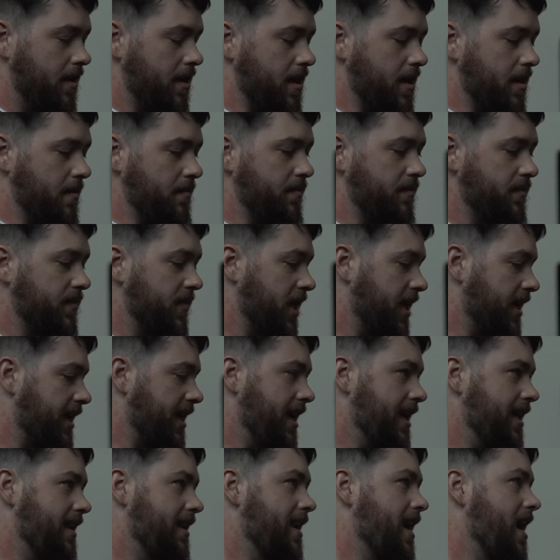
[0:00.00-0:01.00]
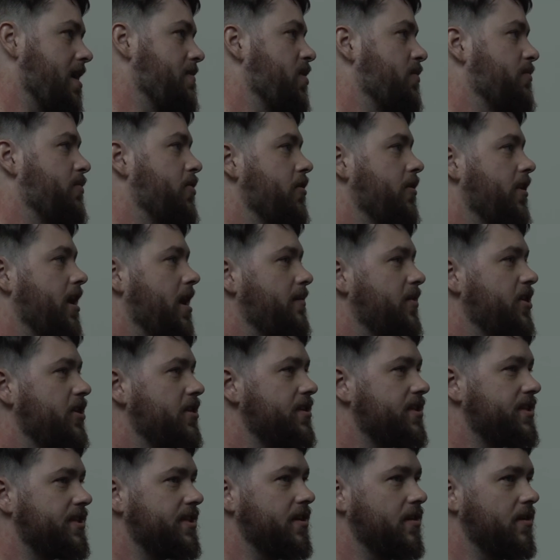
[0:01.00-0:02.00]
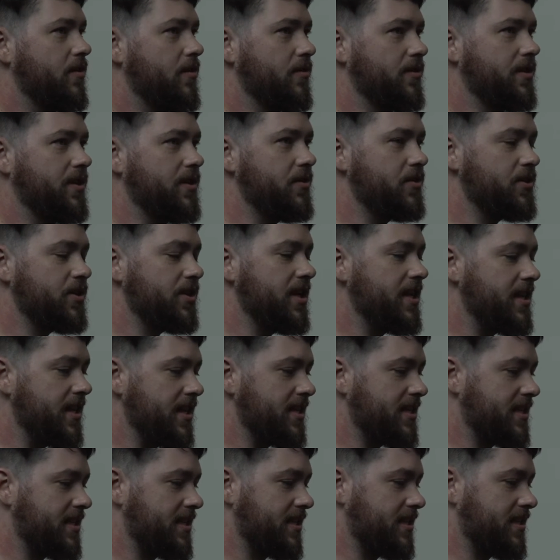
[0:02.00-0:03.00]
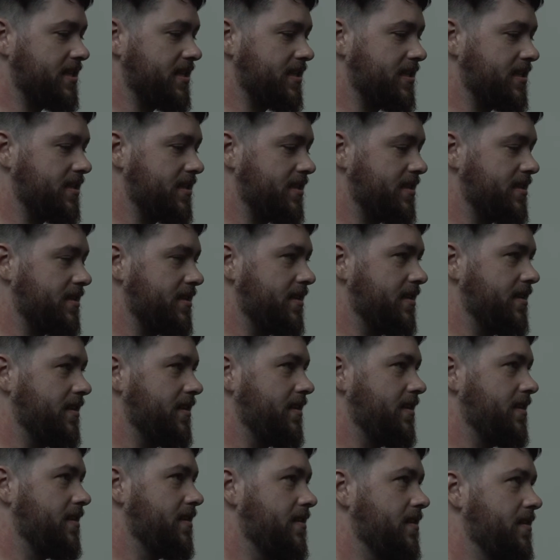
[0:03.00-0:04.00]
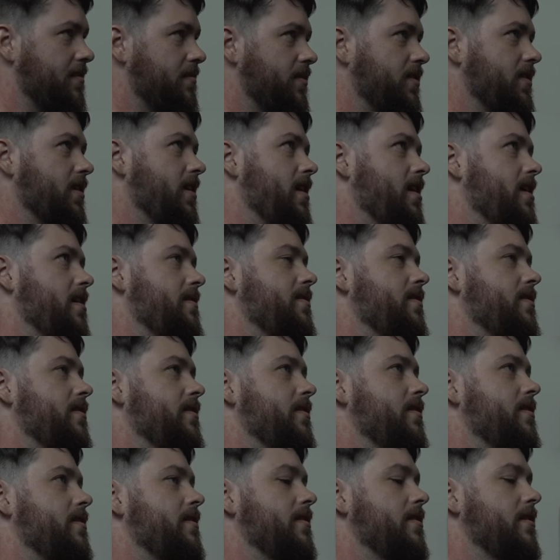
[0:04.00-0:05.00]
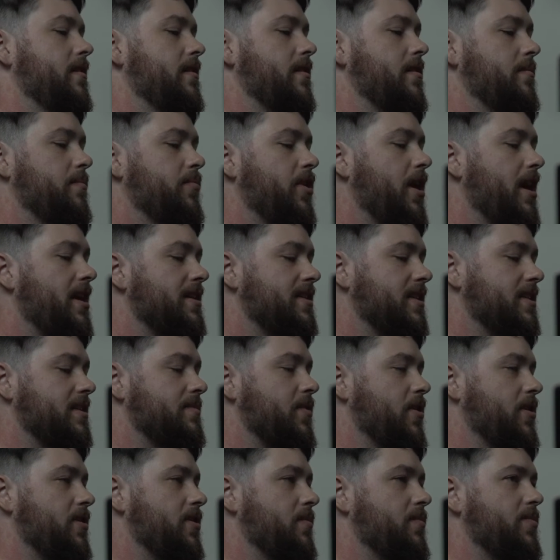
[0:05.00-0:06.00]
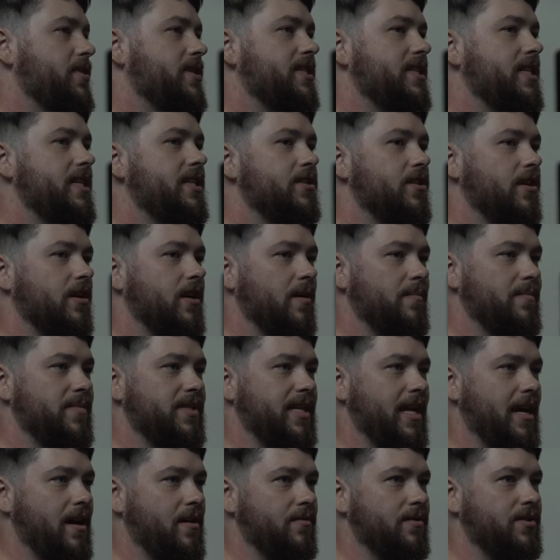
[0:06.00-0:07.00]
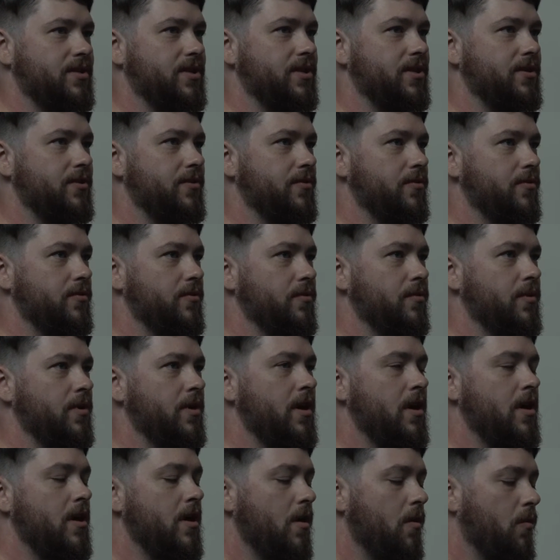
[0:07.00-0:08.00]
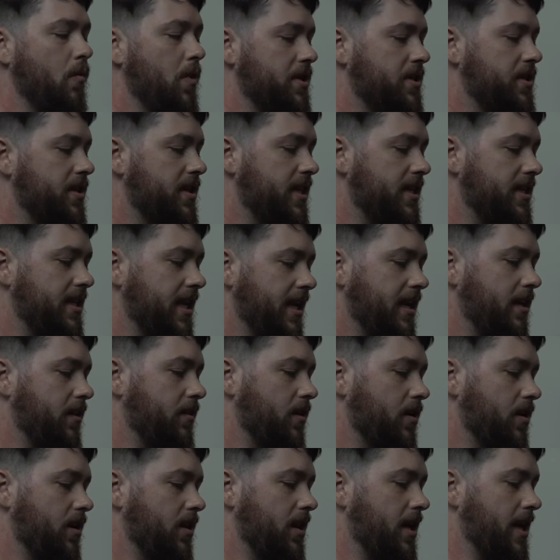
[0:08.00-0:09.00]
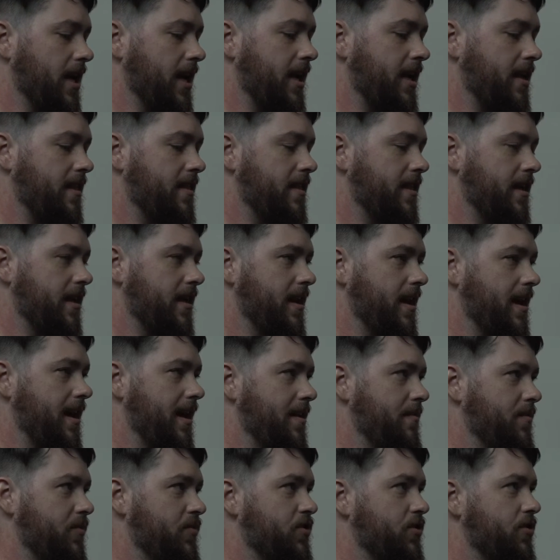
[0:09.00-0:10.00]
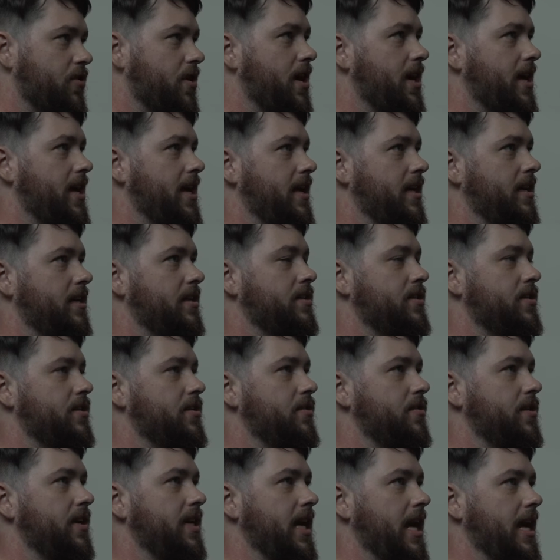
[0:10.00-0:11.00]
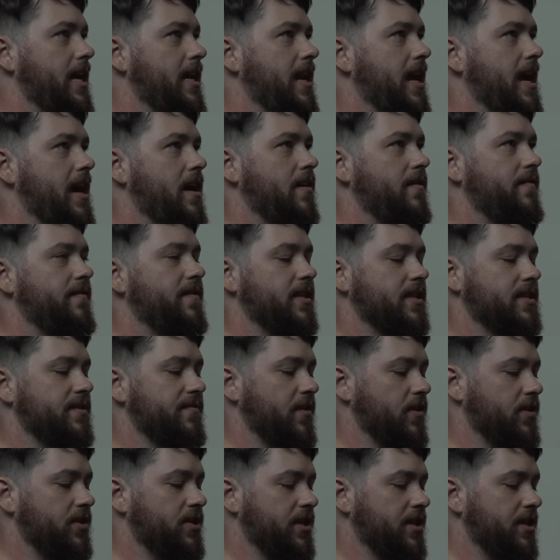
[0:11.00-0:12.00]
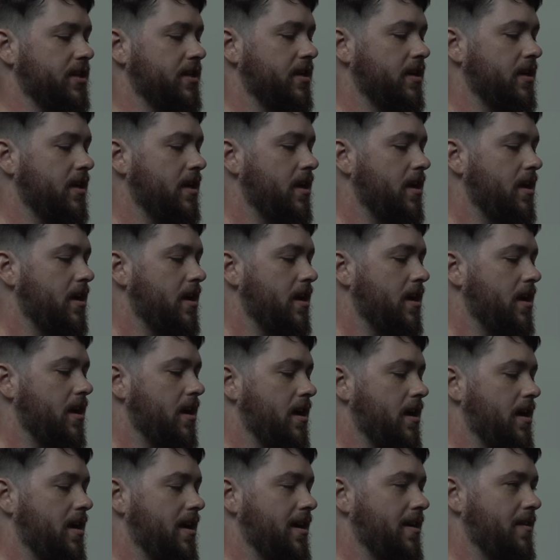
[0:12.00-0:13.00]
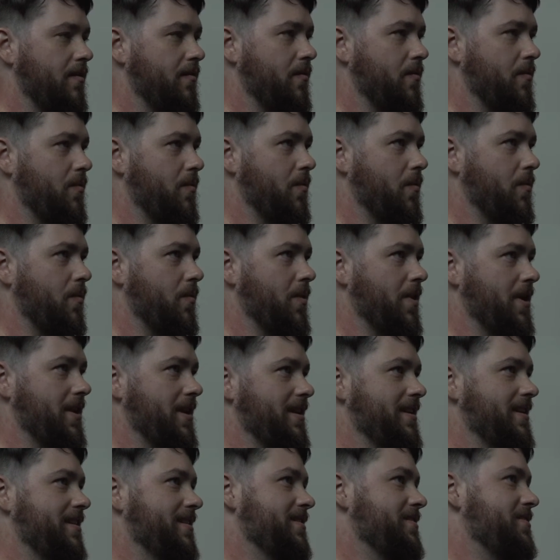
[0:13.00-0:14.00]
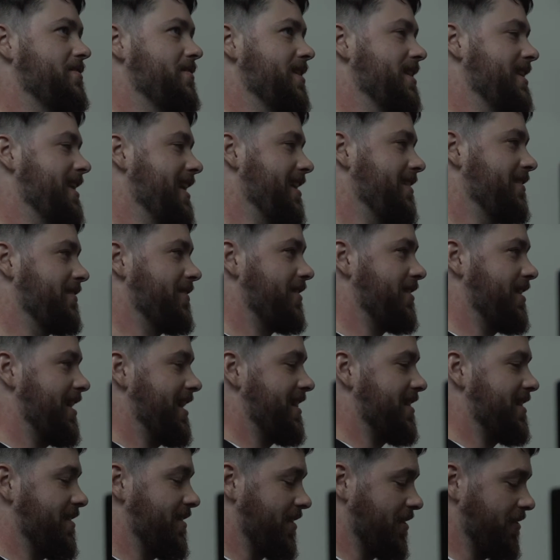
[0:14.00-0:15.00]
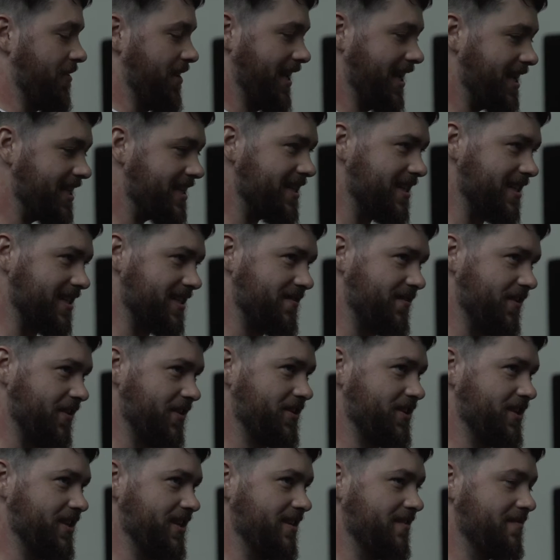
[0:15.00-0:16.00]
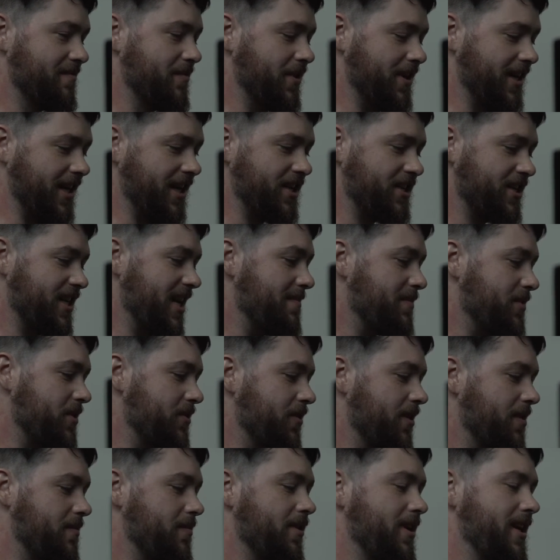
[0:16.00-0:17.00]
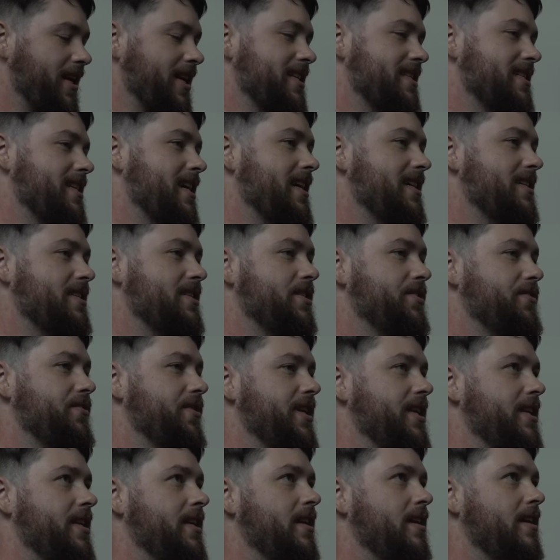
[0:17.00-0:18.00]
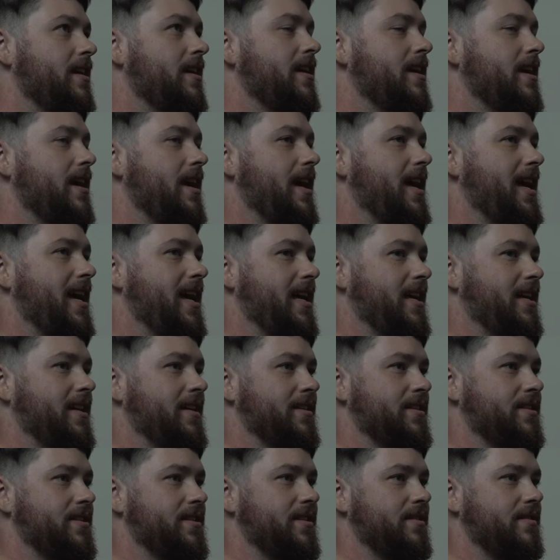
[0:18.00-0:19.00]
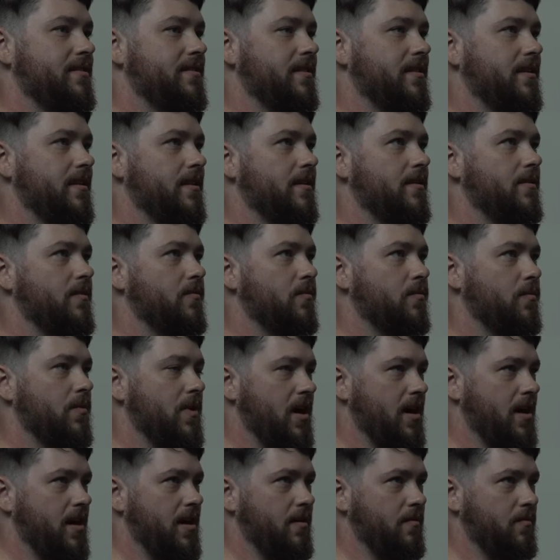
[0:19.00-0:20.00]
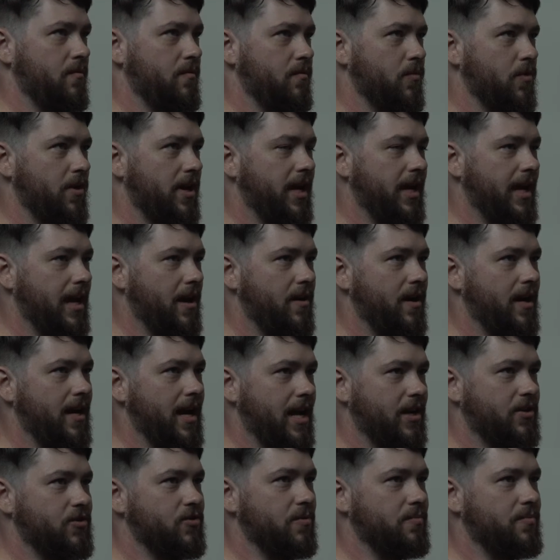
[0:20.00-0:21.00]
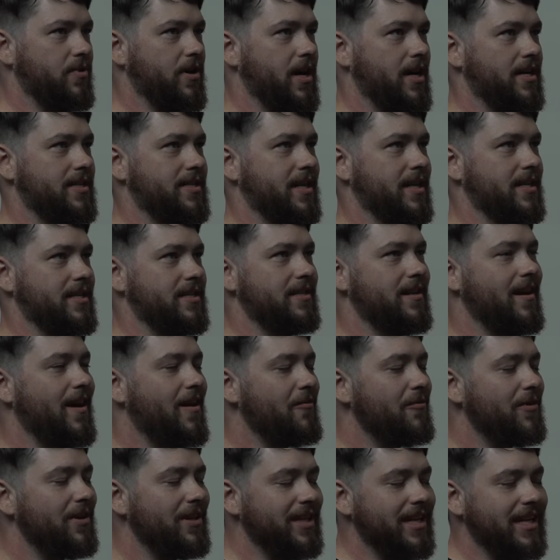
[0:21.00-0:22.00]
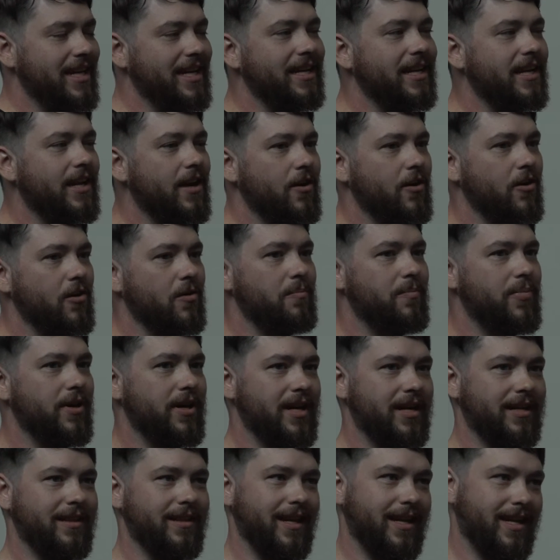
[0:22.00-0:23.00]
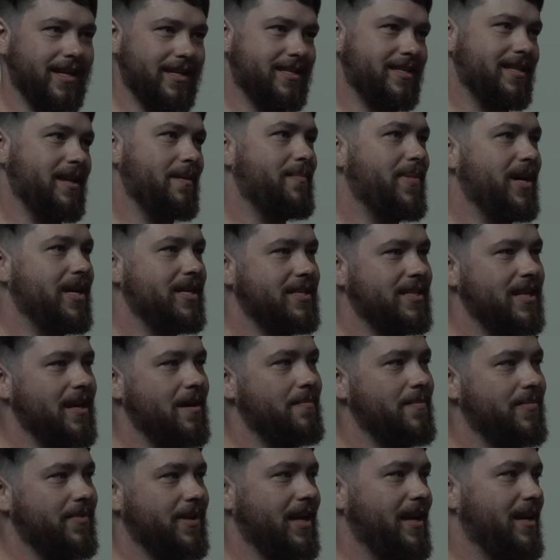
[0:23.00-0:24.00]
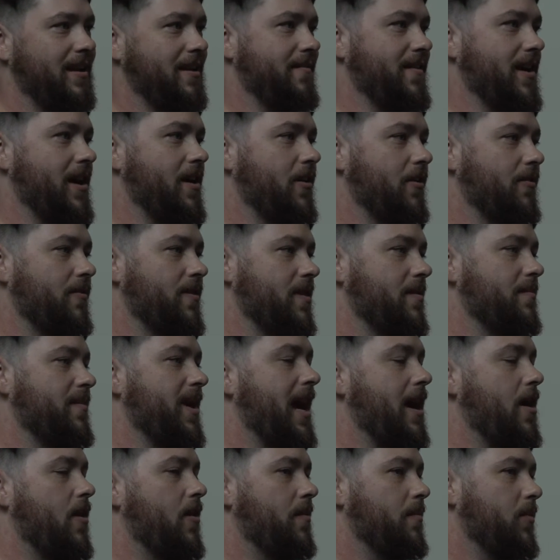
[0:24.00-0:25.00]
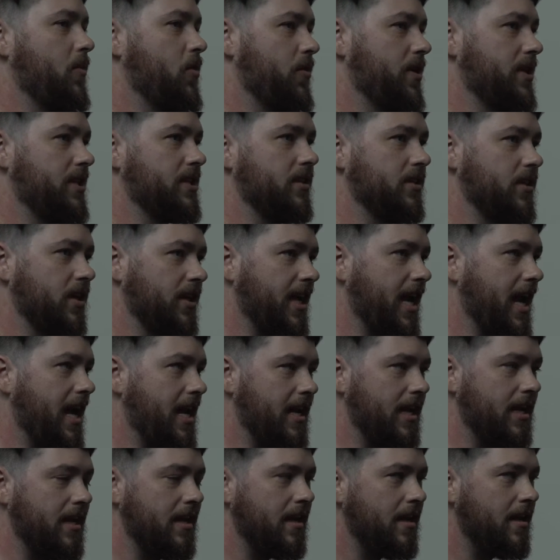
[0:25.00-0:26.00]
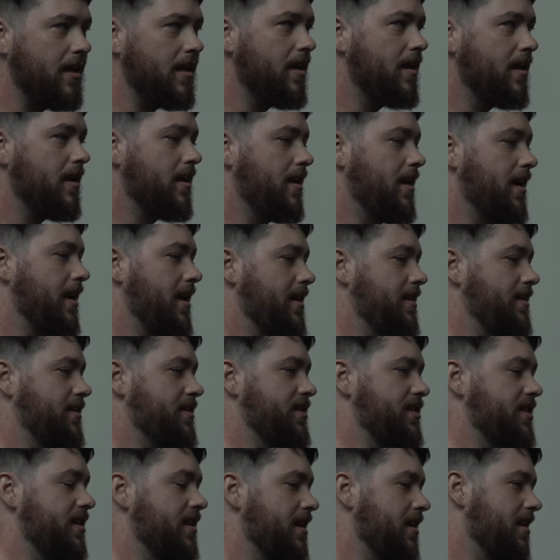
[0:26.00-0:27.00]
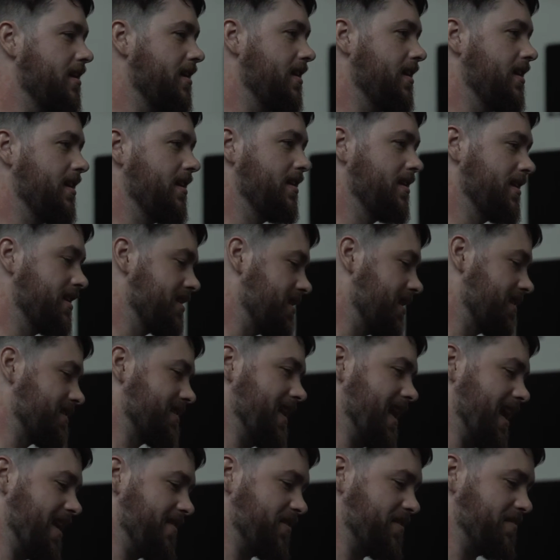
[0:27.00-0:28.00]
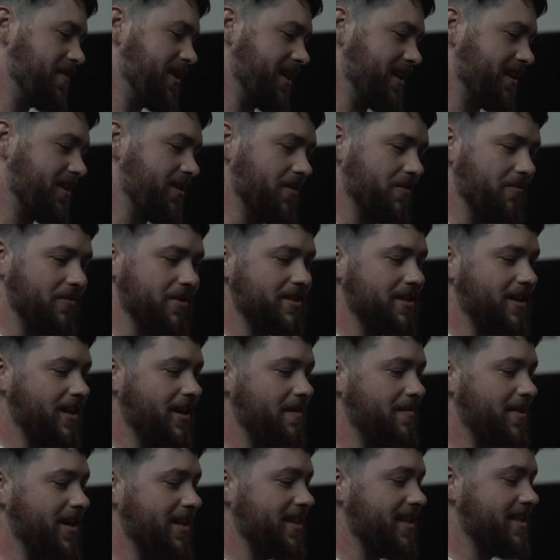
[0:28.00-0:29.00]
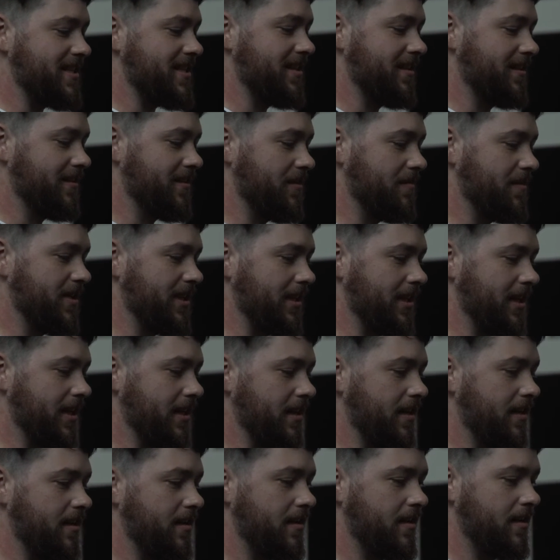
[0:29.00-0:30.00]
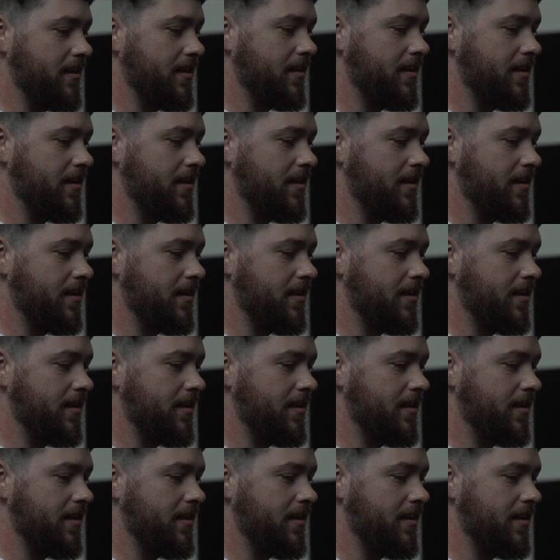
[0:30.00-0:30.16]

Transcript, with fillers: Um, again, I'm a programmer, so usually this, uh, the, the process part, the procedure comes down to what did the data look like that I am trying to get out of this function? Uh, and what do the data look that are going into this function? Putting a shape to it, putting a size to it, and uh, working out an actual process, not really in code, but in like a step-by-step -step kind of algorithm, how I'm going to look at it. And this doesn't have to be in code. We'll talk about this in a little bit later.